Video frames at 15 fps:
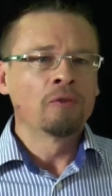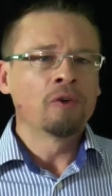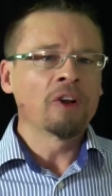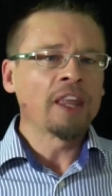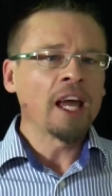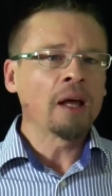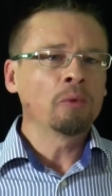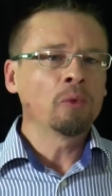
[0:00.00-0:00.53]

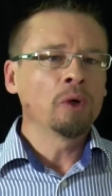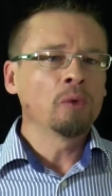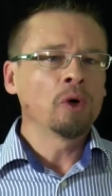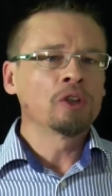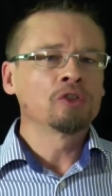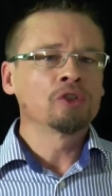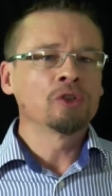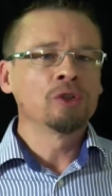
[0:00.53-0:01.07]
For that, we
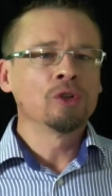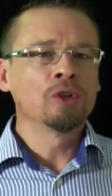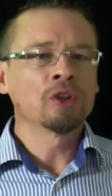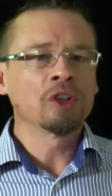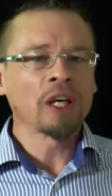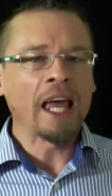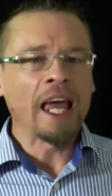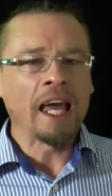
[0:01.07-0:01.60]
want to
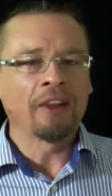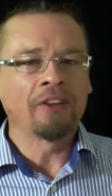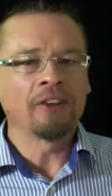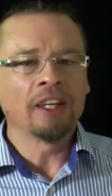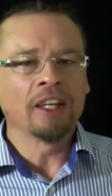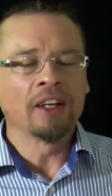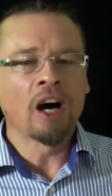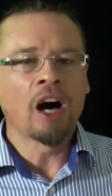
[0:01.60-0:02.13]
look
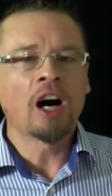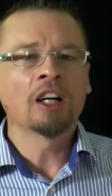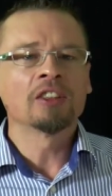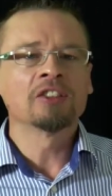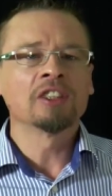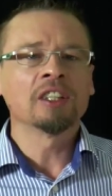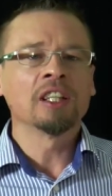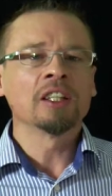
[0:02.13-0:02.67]
at
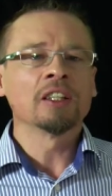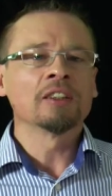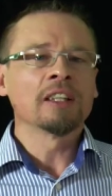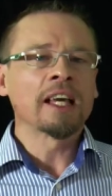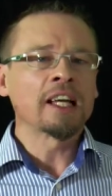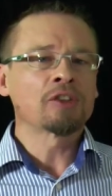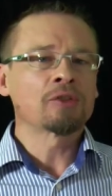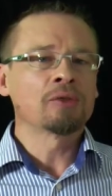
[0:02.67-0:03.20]
enhancing
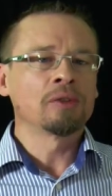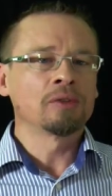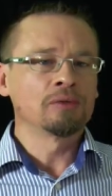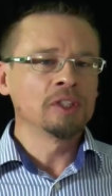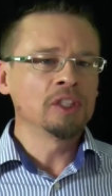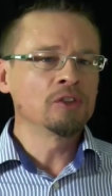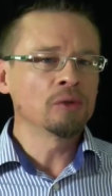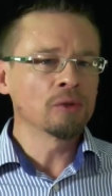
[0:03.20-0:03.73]
natural
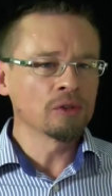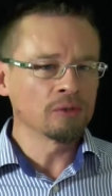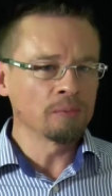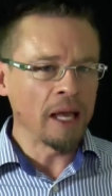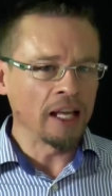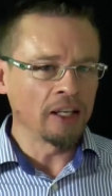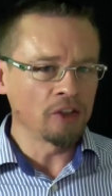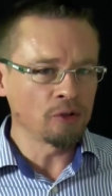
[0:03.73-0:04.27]
resource
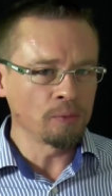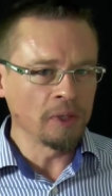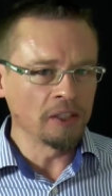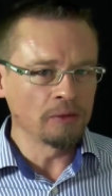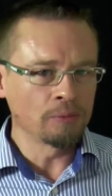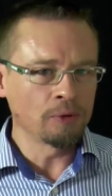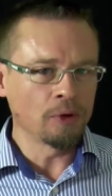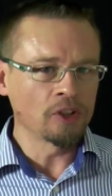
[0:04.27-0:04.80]

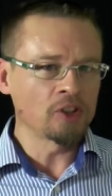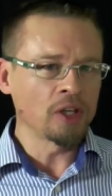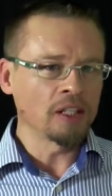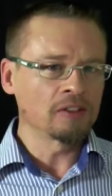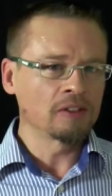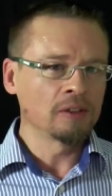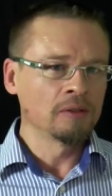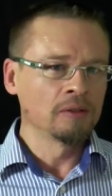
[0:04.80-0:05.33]
management
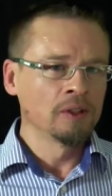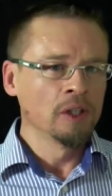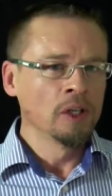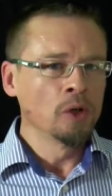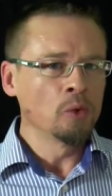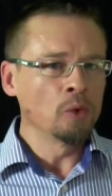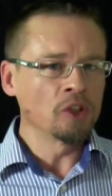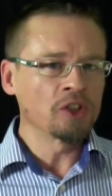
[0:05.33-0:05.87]
projects,
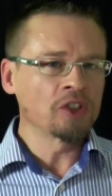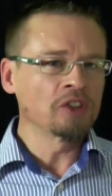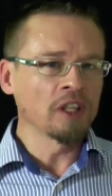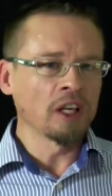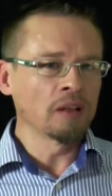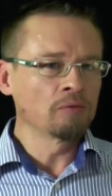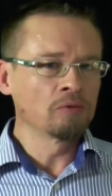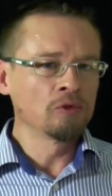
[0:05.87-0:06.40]
which is
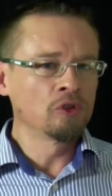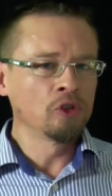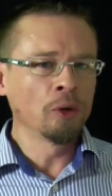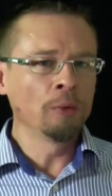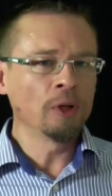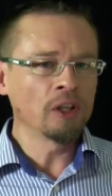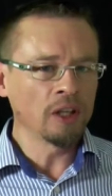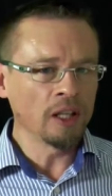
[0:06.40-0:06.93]
a
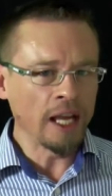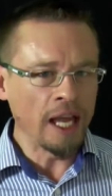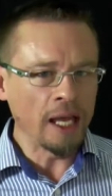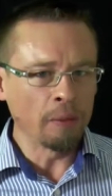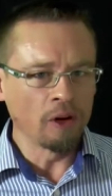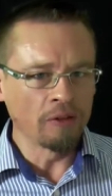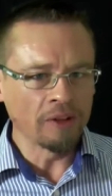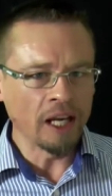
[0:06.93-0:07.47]
typical
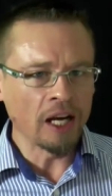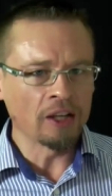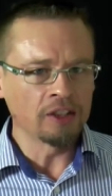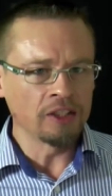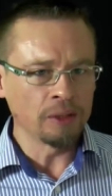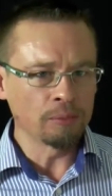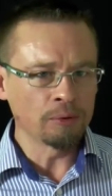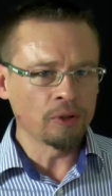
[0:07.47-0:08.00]
aim of
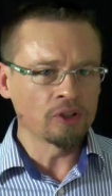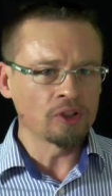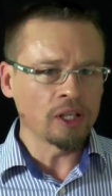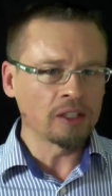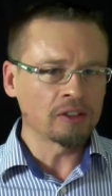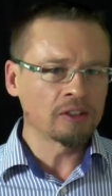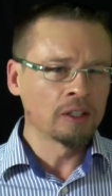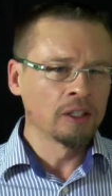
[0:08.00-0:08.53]
ARD
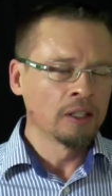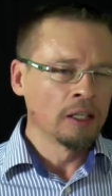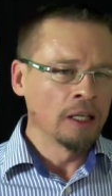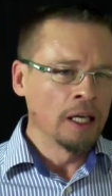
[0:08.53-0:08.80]
projects.